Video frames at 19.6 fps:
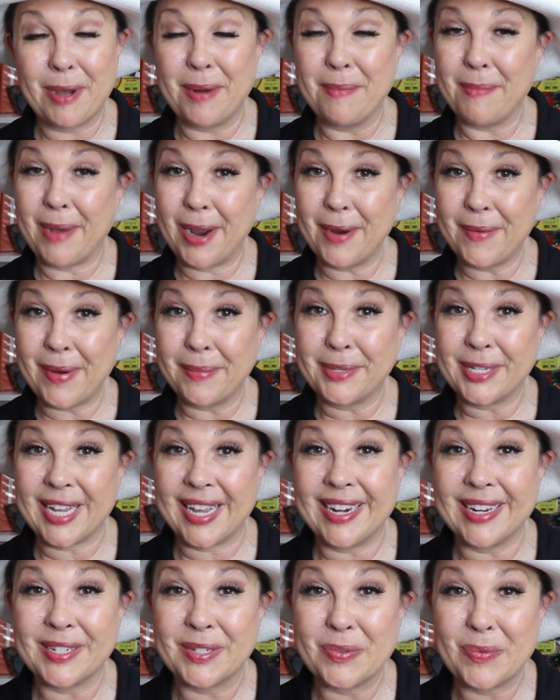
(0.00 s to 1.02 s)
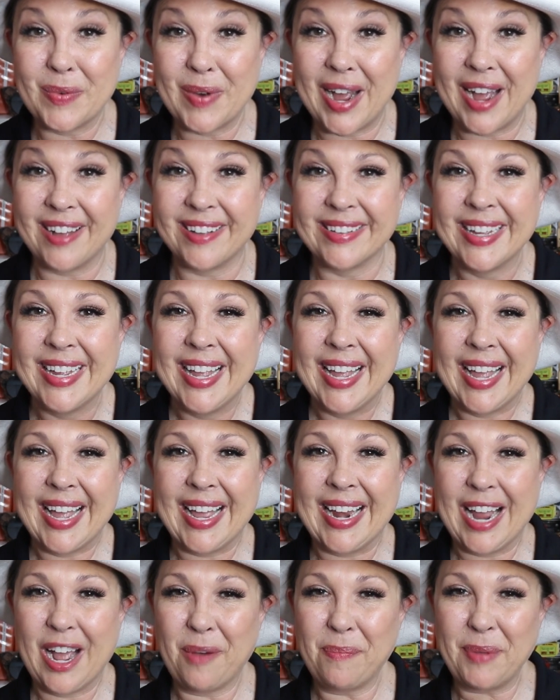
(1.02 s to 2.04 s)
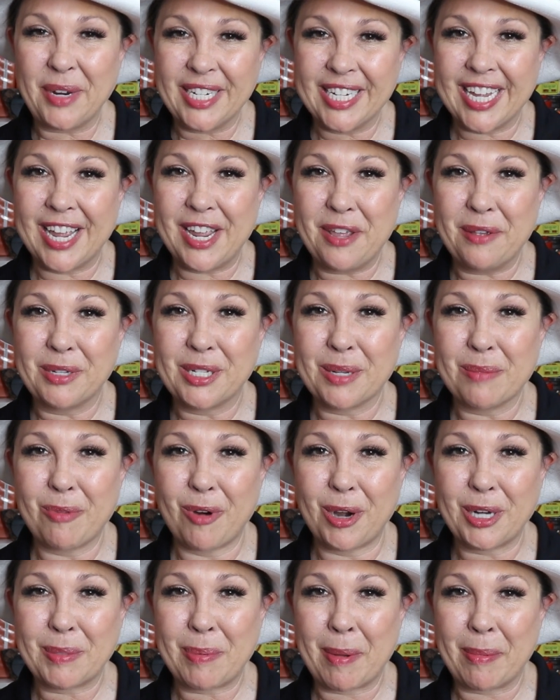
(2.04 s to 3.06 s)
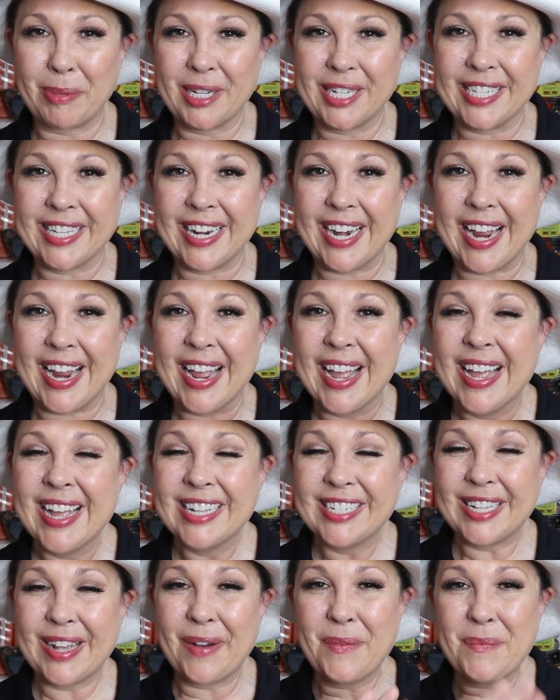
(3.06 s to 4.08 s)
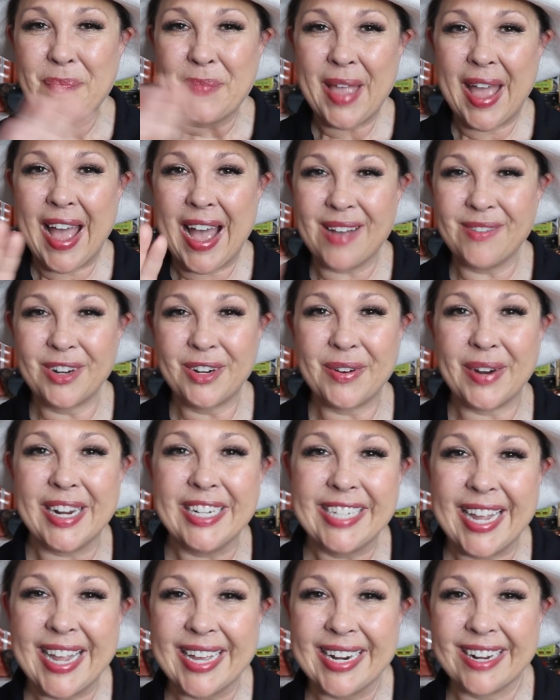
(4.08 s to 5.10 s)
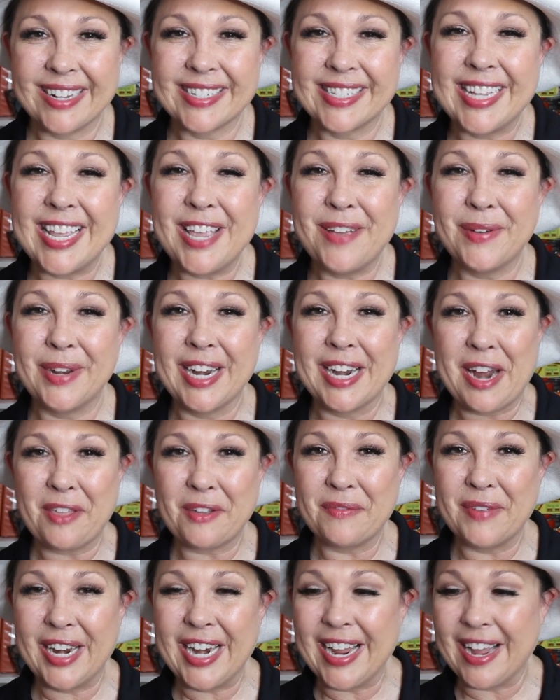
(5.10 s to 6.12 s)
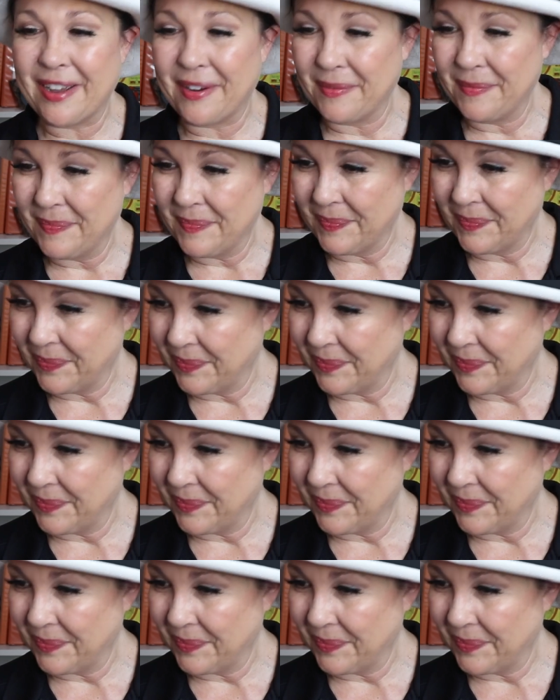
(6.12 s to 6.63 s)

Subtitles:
on my website as well, and helping to get you some more publicity. So have a great day, and I'll see you in another video.